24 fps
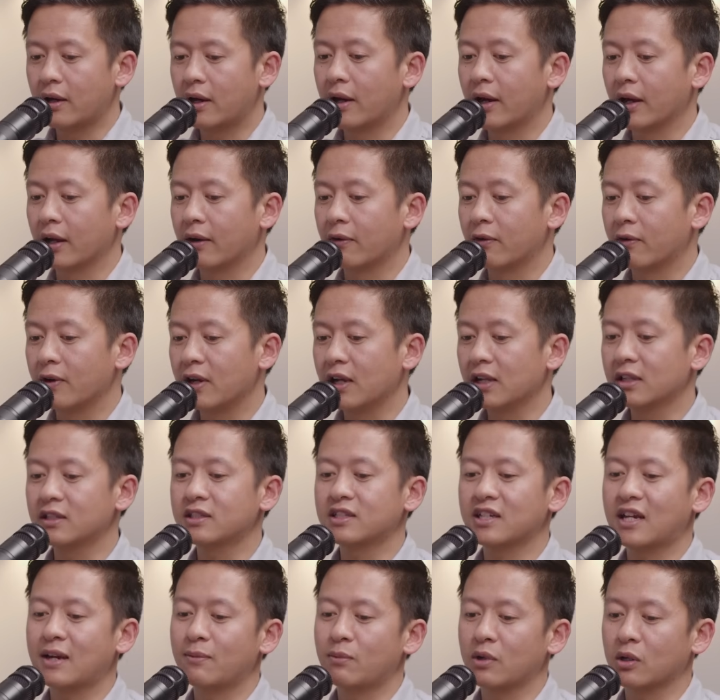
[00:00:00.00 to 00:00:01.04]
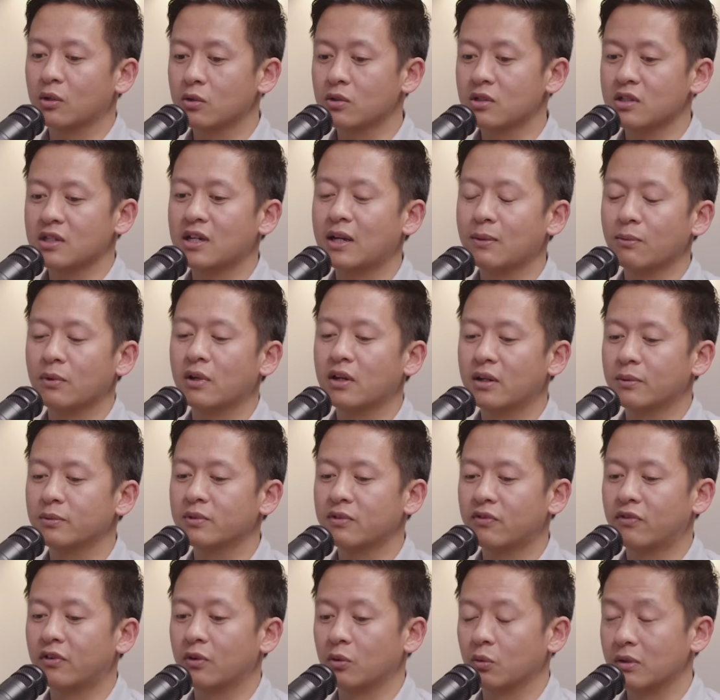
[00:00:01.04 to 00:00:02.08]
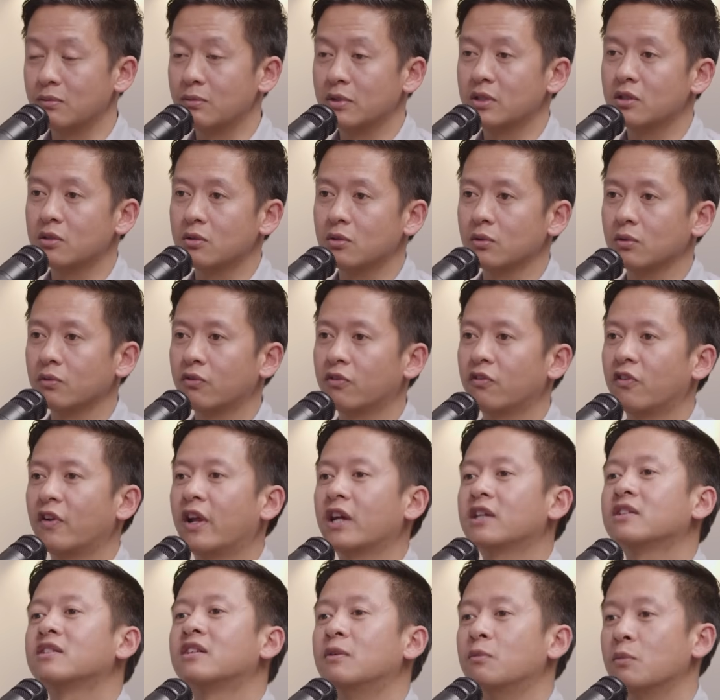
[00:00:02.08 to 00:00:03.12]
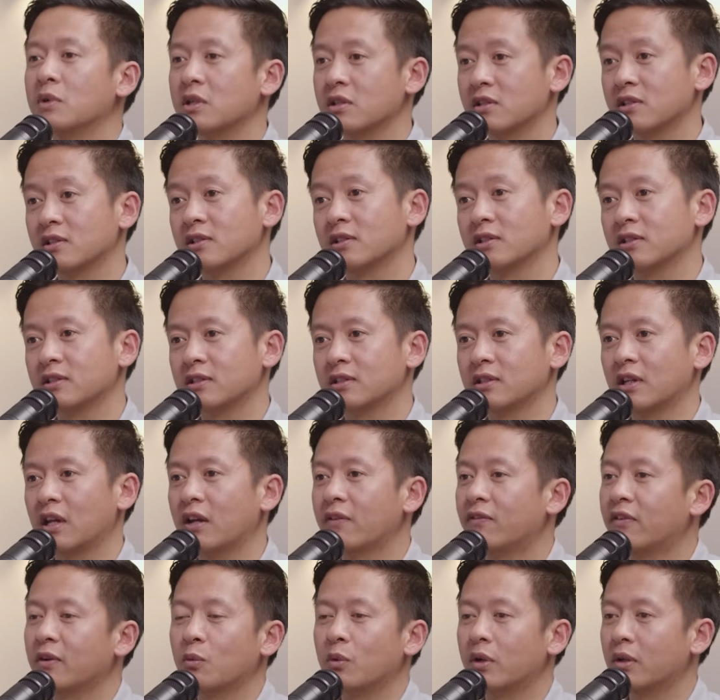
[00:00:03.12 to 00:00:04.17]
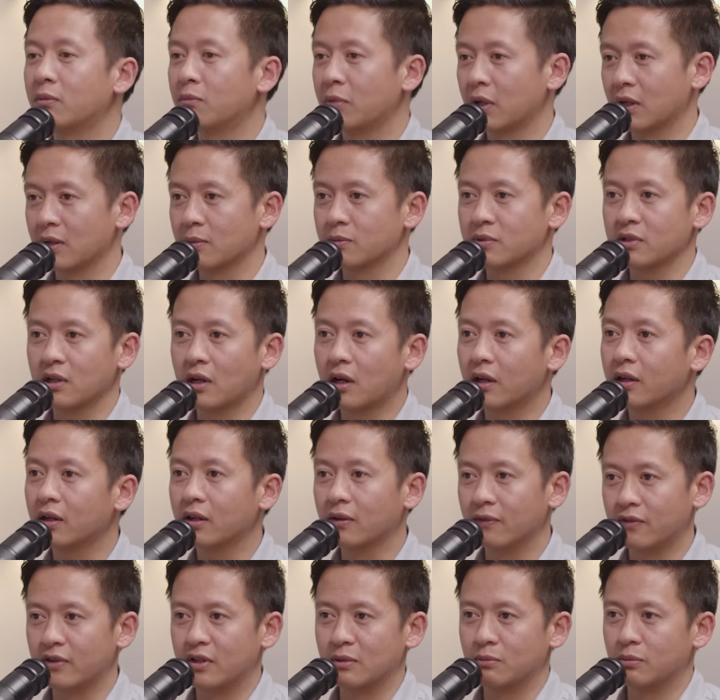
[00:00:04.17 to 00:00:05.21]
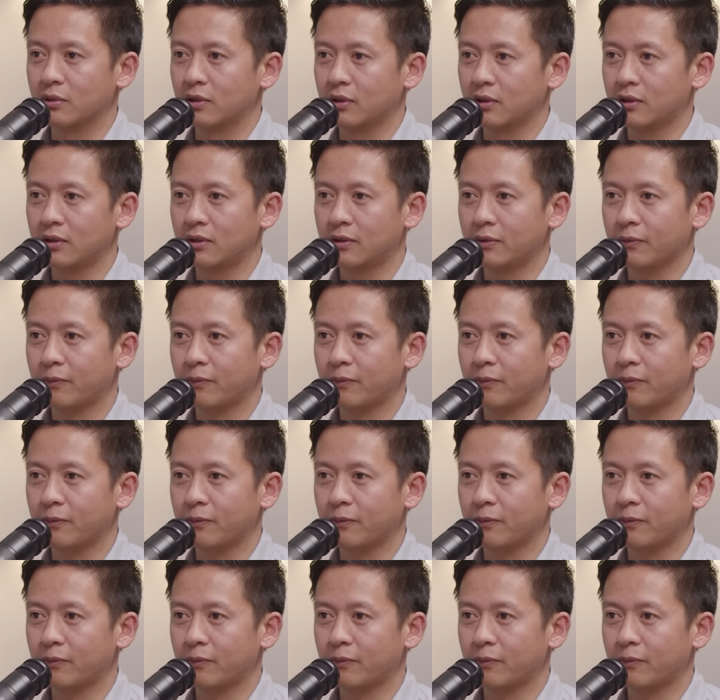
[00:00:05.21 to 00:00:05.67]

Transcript: a good time comes for women to flex their muscles, everyone becomes uncomfortable.